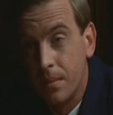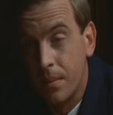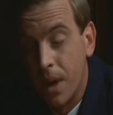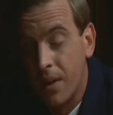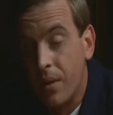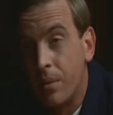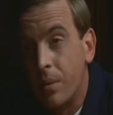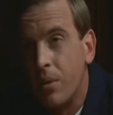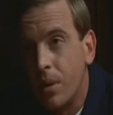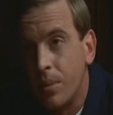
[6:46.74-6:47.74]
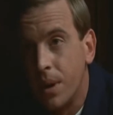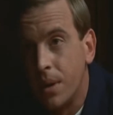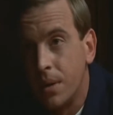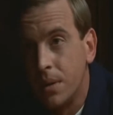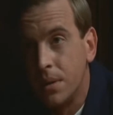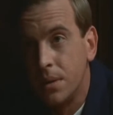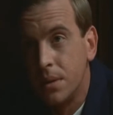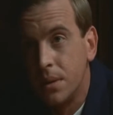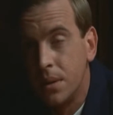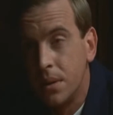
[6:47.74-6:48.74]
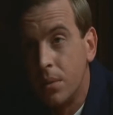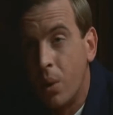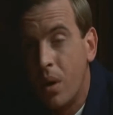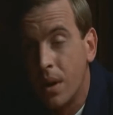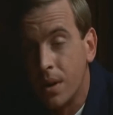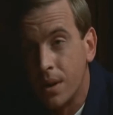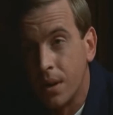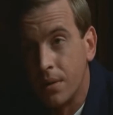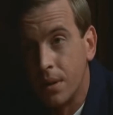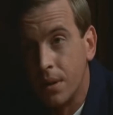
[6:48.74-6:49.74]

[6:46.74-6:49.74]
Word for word: I gave up my rugby. My work has suffered.